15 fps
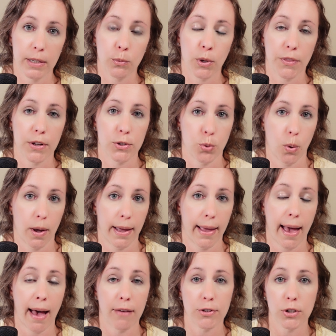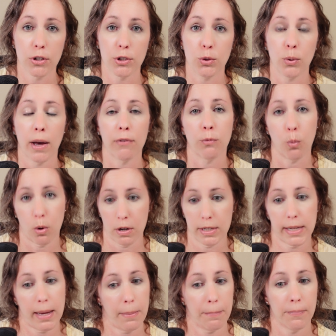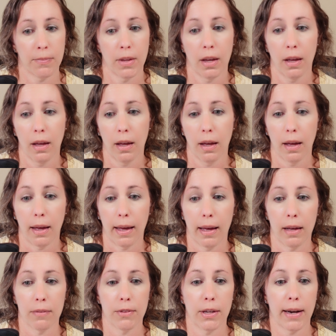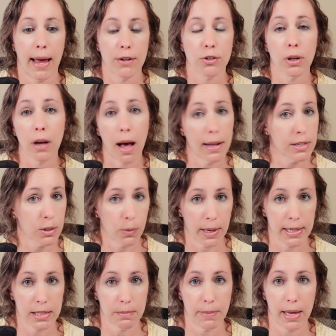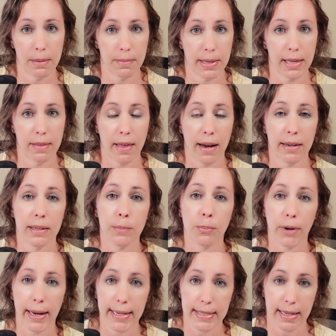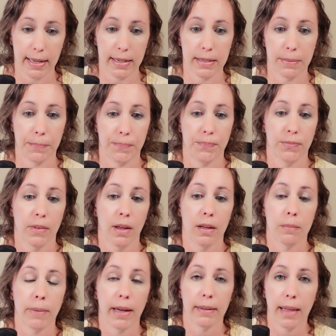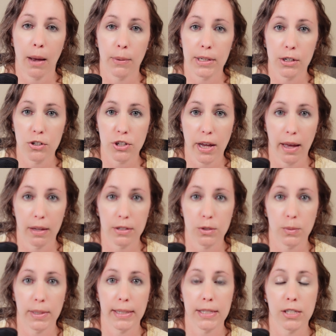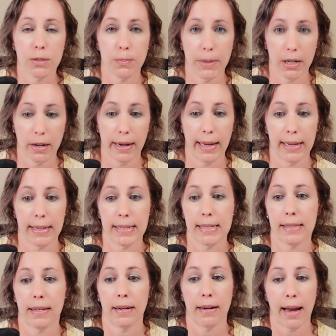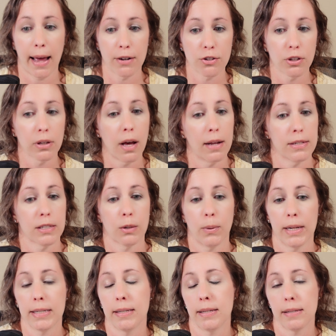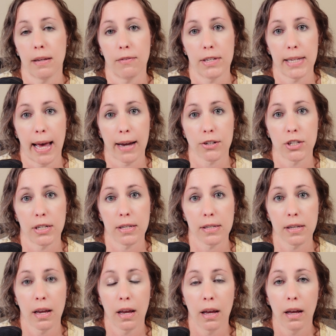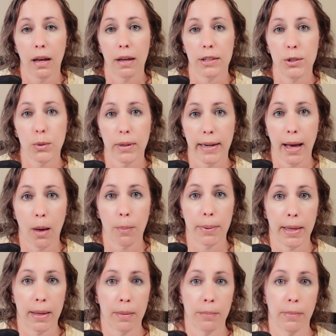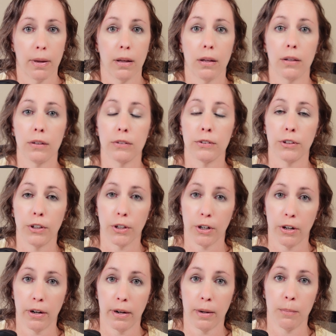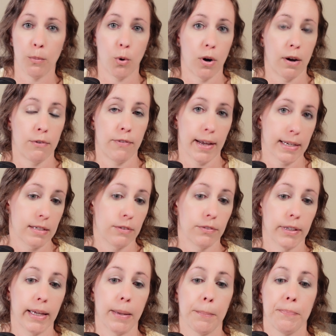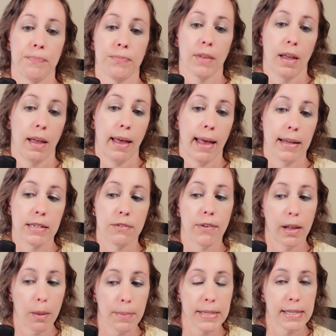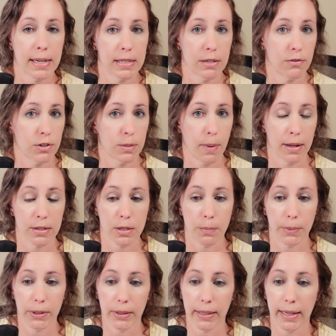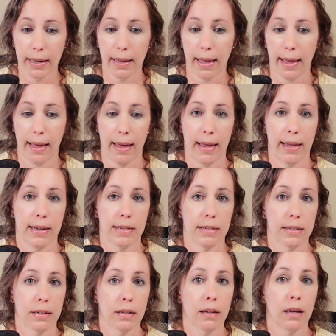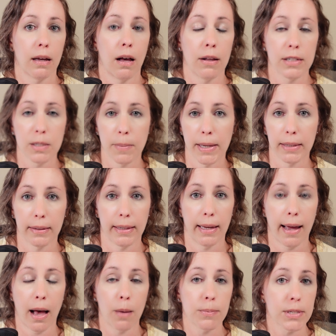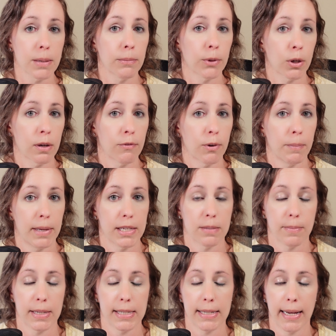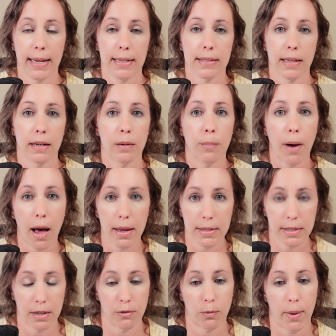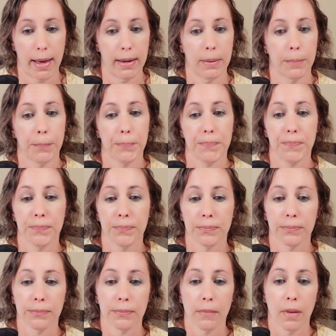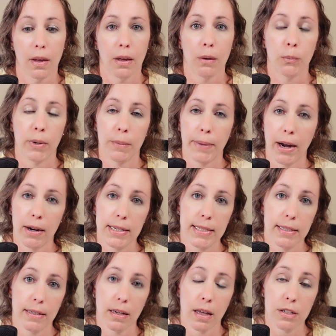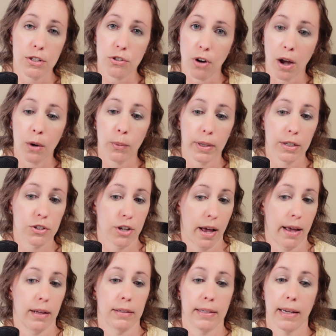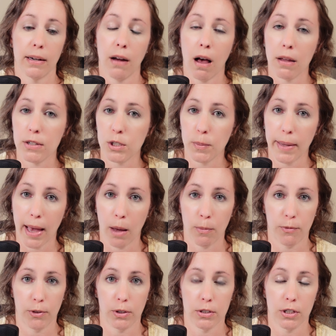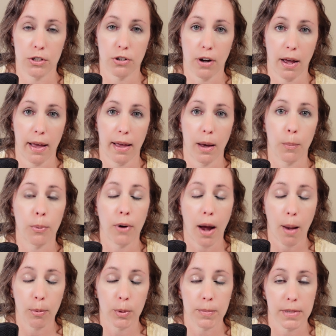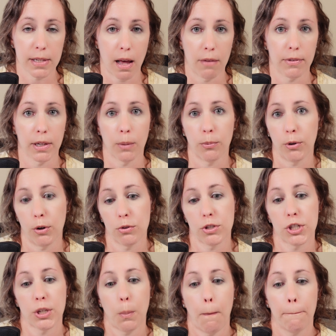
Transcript: with a toy after you have warned him, the natural consequence may be that he breaks it. By allowing your child to experience the natural consequences of his actions, you can help him learn more effectively and develop a sense of responsibility, and ultimately it helps him learn from his mistakes in a positive way. When parenting a strong-willed child, it can also be helpful to try a problem-solving approach.